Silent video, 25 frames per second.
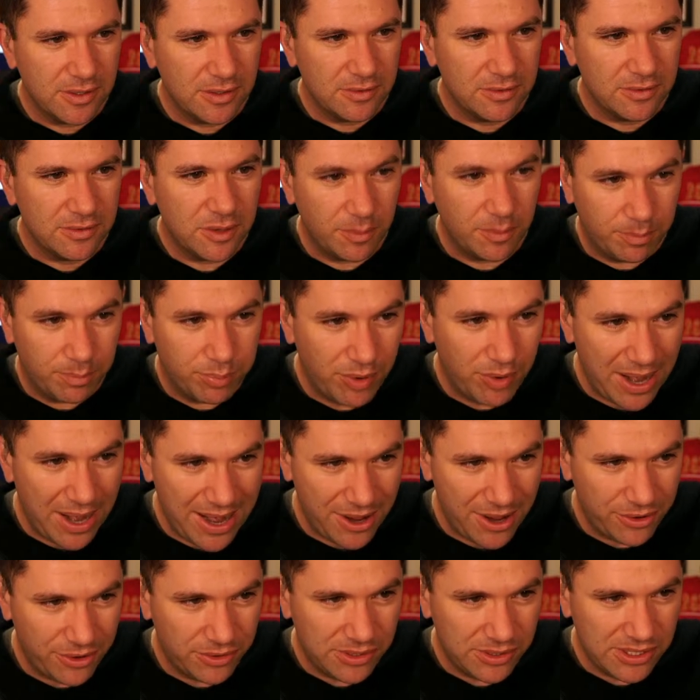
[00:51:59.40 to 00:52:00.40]
the
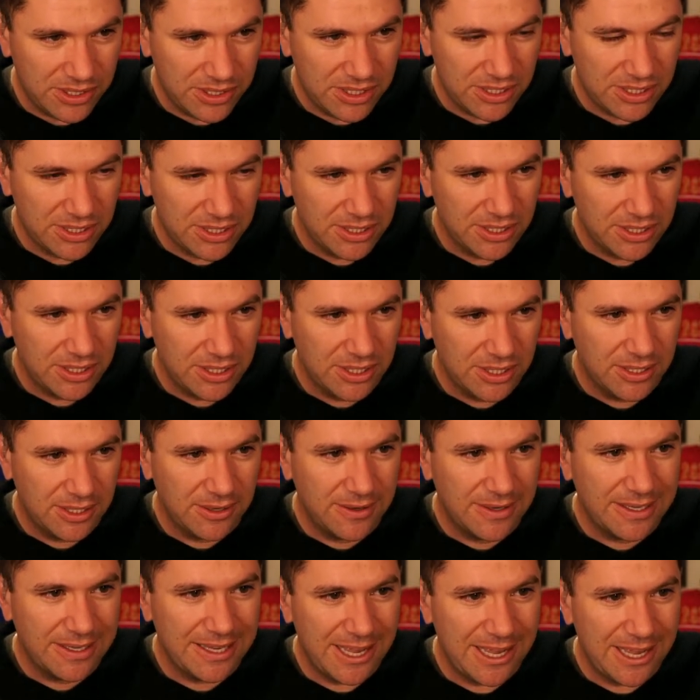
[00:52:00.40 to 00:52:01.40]
Browns,
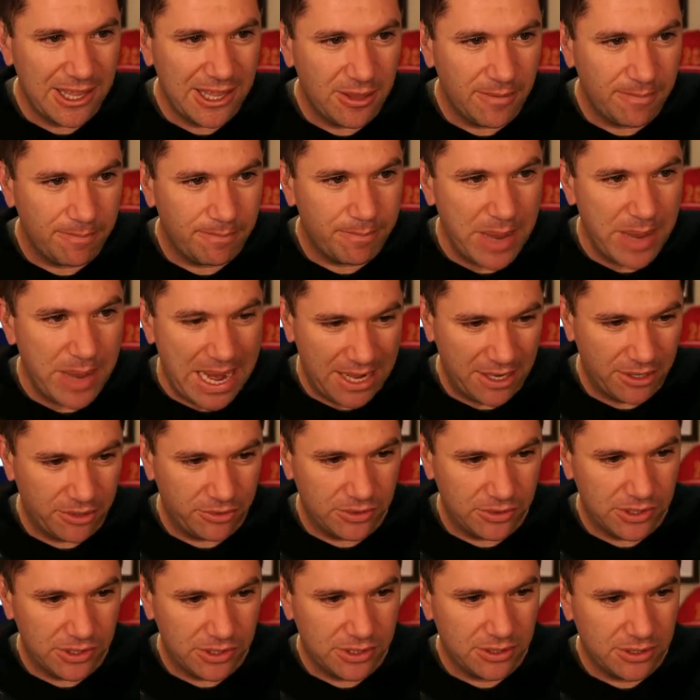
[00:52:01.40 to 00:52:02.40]
and the
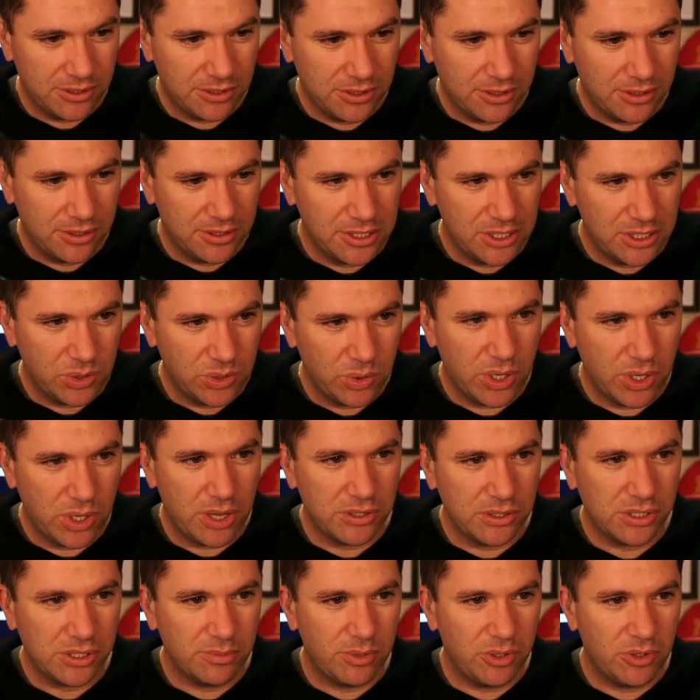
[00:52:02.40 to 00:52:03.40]
Bengals would
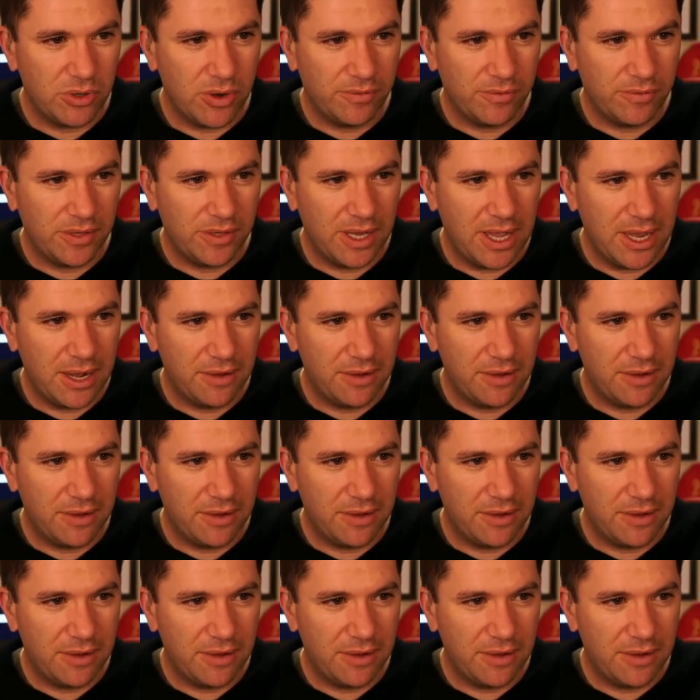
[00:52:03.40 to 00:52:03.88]
also be drafting ahead